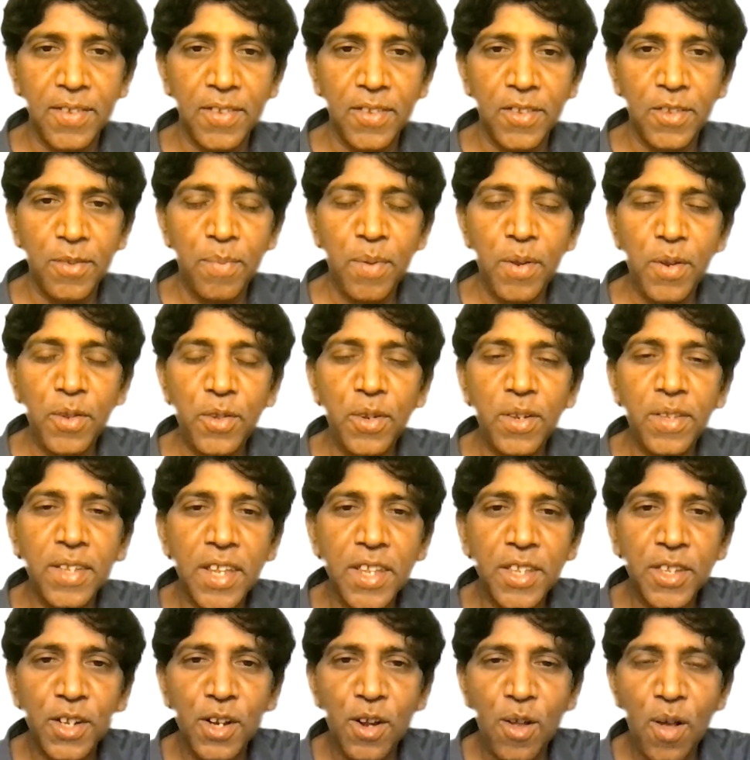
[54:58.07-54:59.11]
spiritual
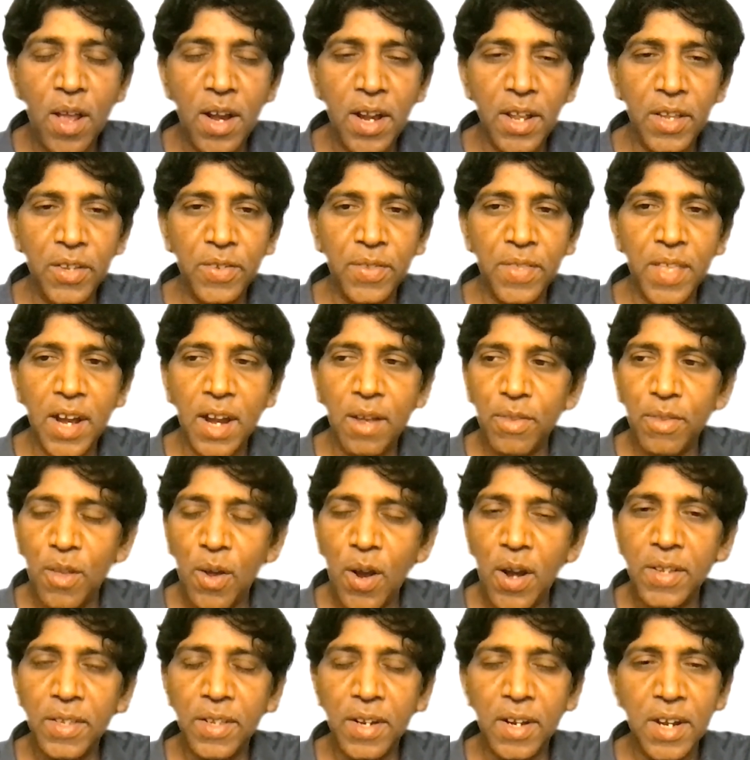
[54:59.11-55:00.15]
sense knowledge that our
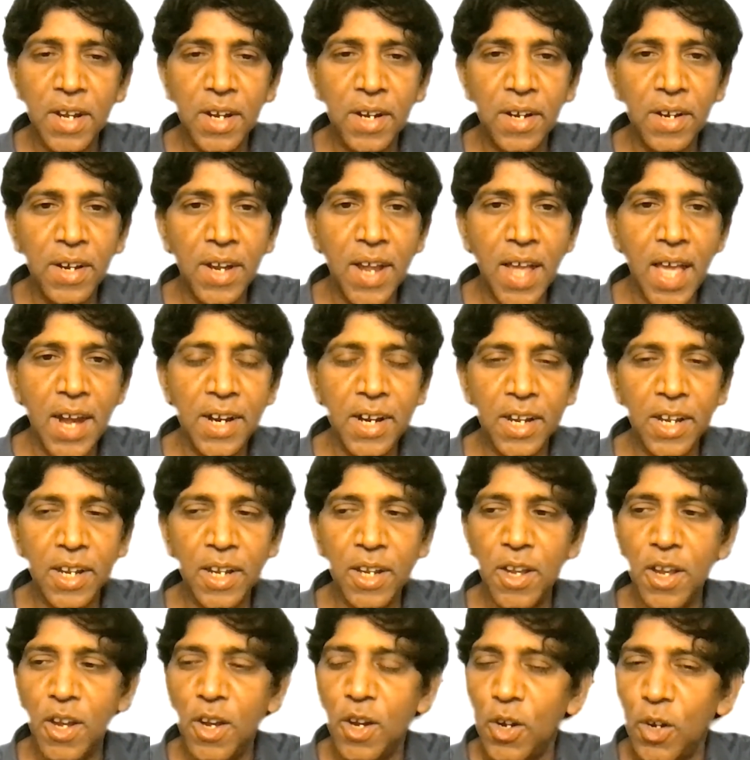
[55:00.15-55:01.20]
thoughts create reality